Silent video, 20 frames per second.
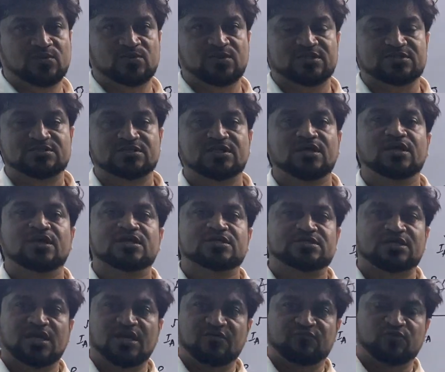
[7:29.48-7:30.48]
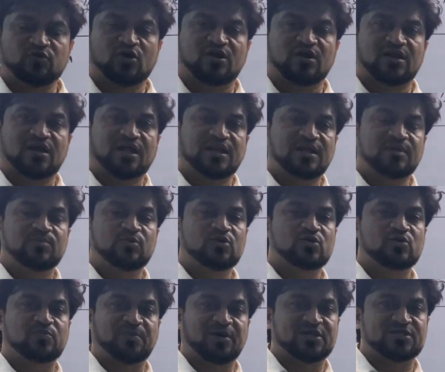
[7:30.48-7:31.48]
do this. See, if you are
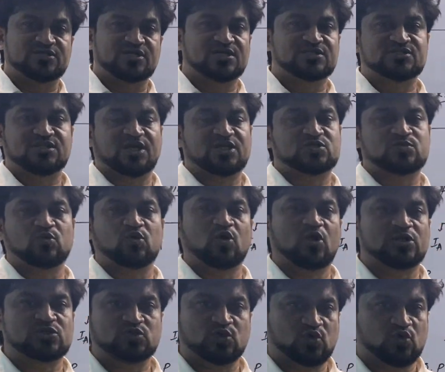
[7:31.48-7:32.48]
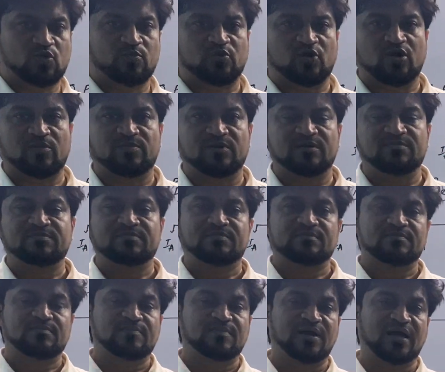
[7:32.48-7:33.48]
unable to purchase textbook also, no
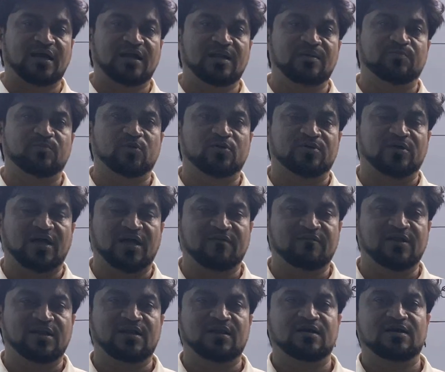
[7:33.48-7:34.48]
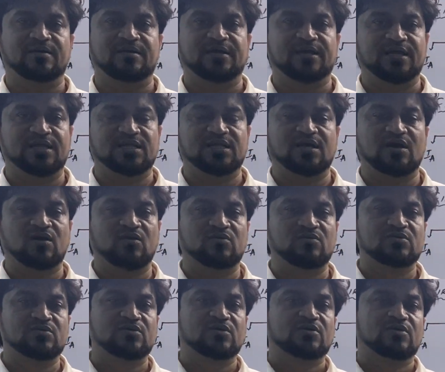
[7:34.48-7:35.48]
problem. I will
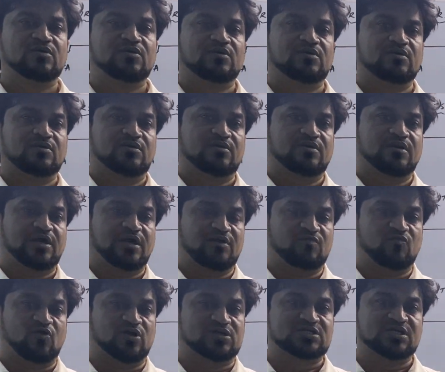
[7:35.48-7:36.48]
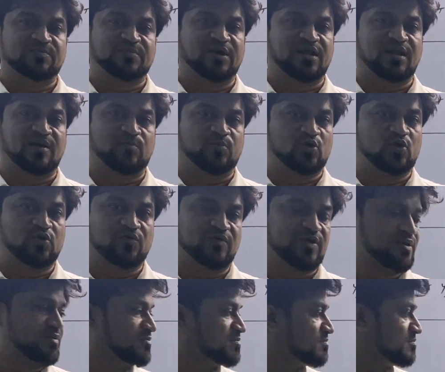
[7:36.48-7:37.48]
anyhow in WhatsApp I'll upload
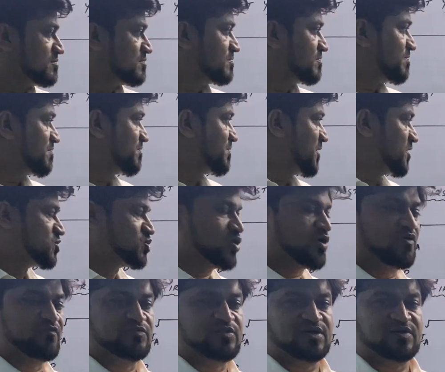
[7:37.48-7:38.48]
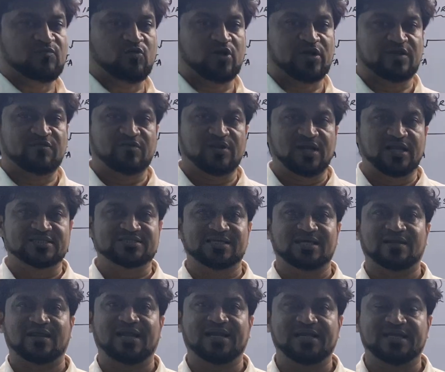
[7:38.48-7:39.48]
one picture of that whatever
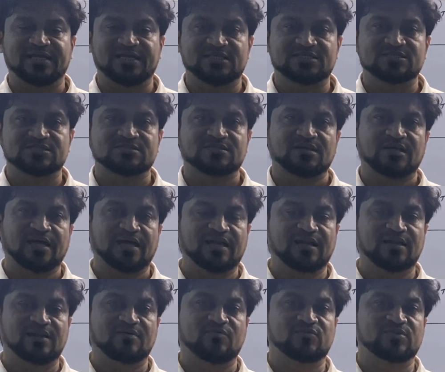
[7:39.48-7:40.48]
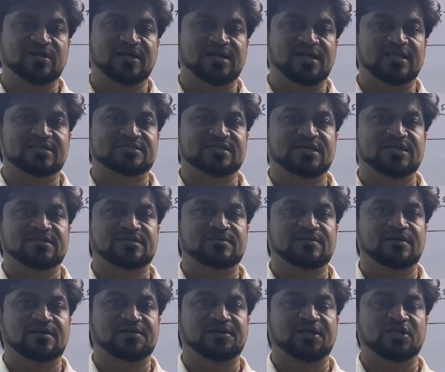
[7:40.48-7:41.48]
lesson I'll teach. That lesson
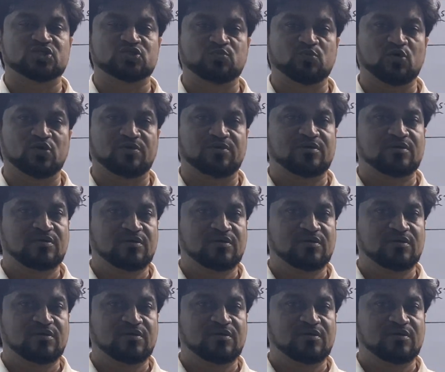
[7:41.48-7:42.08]
textbook